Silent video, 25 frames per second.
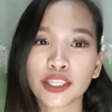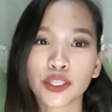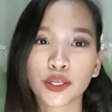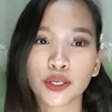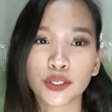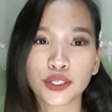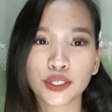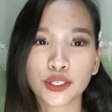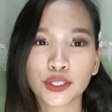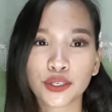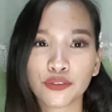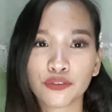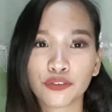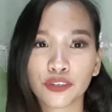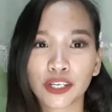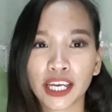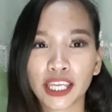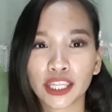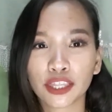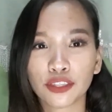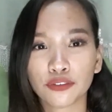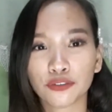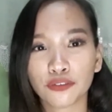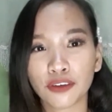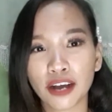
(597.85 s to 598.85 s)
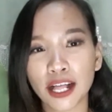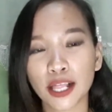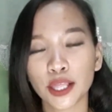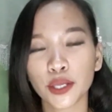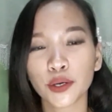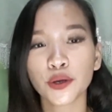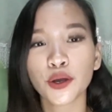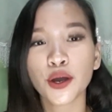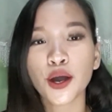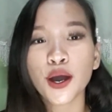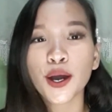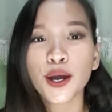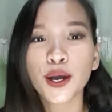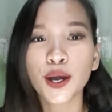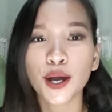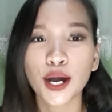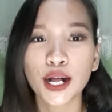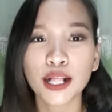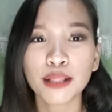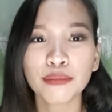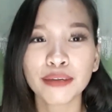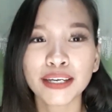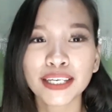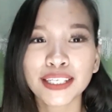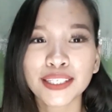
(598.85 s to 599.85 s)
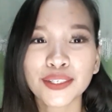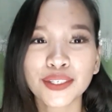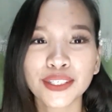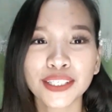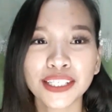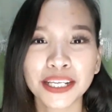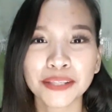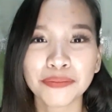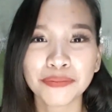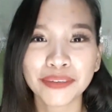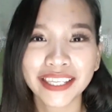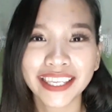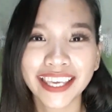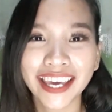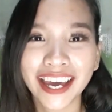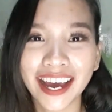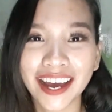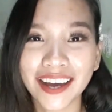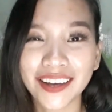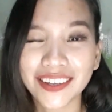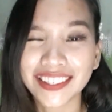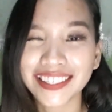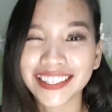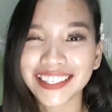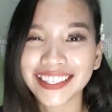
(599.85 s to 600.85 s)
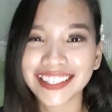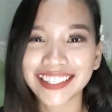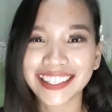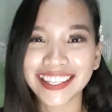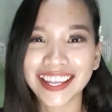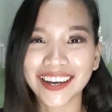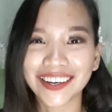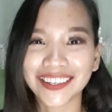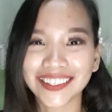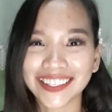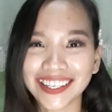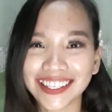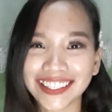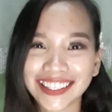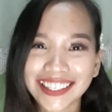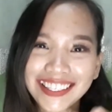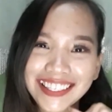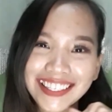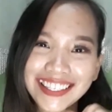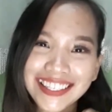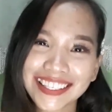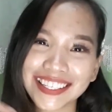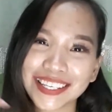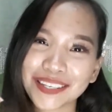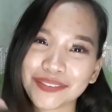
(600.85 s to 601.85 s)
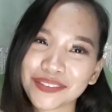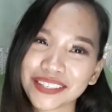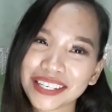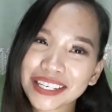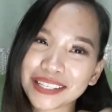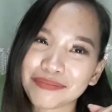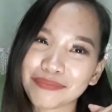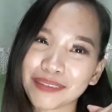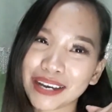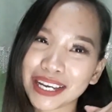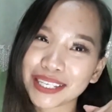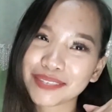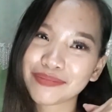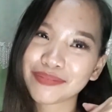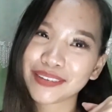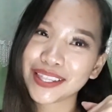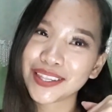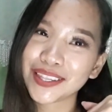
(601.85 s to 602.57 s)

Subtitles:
And also don't forget to follow all my social media accounts down in the description box